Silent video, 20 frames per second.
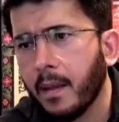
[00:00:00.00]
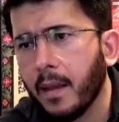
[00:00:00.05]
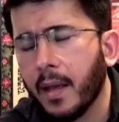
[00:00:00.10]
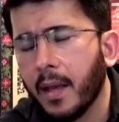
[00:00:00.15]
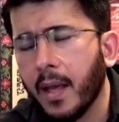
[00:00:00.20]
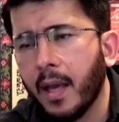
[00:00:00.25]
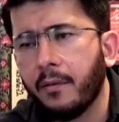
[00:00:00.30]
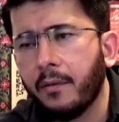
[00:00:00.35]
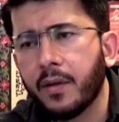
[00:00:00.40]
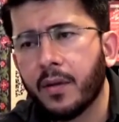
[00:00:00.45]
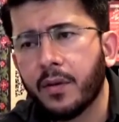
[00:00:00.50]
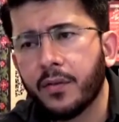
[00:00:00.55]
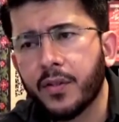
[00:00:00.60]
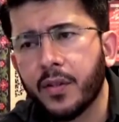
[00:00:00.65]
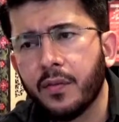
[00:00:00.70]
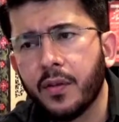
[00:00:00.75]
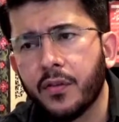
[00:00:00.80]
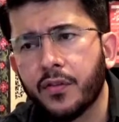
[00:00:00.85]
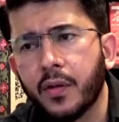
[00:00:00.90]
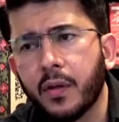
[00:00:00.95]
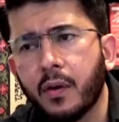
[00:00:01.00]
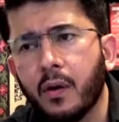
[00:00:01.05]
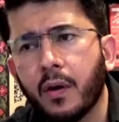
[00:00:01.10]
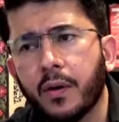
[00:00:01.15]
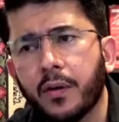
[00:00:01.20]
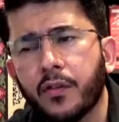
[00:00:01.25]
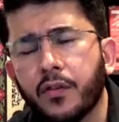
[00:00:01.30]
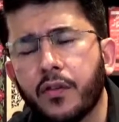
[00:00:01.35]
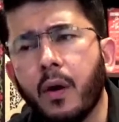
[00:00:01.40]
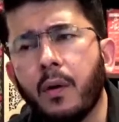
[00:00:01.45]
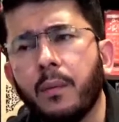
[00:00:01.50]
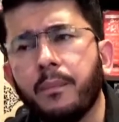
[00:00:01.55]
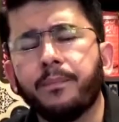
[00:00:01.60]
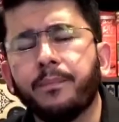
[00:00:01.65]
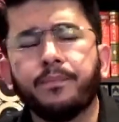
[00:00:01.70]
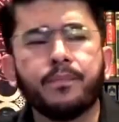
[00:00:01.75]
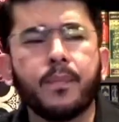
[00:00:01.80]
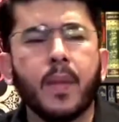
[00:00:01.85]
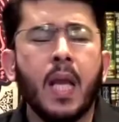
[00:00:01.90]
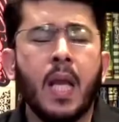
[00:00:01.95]
evidence in this regard. So,
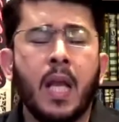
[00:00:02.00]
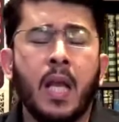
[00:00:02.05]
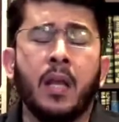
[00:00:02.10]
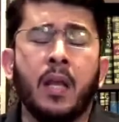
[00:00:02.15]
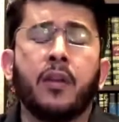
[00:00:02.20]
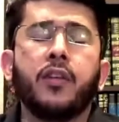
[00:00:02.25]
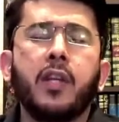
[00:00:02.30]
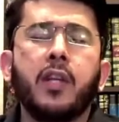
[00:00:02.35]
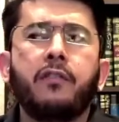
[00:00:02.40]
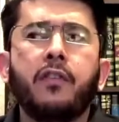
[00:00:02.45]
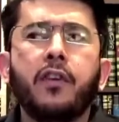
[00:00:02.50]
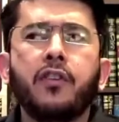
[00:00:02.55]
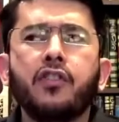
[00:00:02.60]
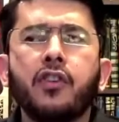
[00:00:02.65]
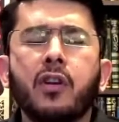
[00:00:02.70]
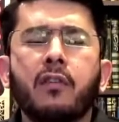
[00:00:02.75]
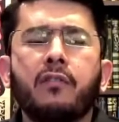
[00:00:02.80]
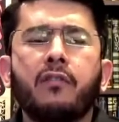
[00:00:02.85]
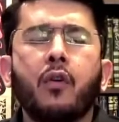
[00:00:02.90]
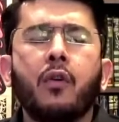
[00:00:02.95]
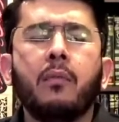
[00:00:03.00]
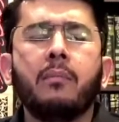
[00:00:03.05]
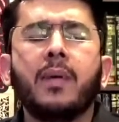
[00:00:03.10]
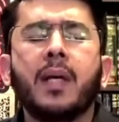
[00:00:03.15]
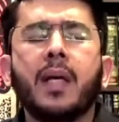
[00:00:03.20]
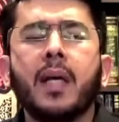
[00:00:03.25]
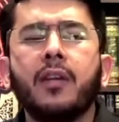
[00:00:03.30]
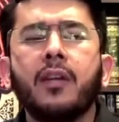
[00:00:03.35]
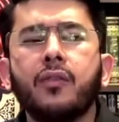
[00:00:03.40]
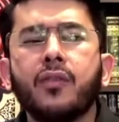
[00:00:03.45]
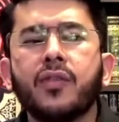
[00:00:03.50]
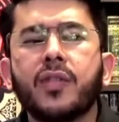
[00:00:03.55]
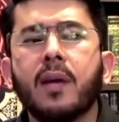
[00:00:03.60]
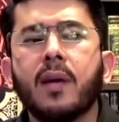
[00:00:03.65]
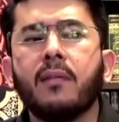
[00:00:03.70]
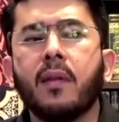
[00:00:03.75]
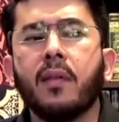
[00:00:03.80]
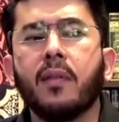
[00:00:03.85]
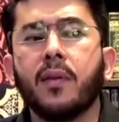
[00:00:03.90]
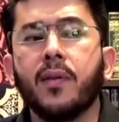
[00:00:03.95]
division of ummah into
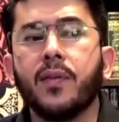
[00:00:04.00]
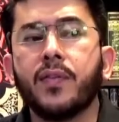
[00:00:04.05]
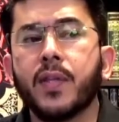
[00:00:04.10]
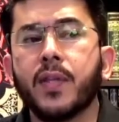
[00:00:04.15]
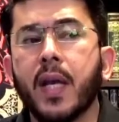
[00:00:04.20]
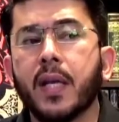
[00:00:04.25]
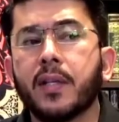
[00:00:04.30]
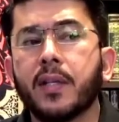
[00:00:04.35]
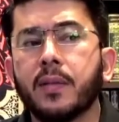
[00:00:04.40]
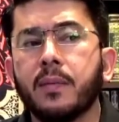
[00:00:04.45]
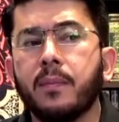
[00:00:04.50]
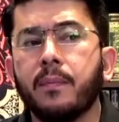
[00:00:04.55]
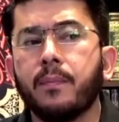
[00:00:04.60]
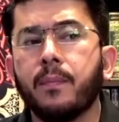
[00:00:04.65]
73 sects,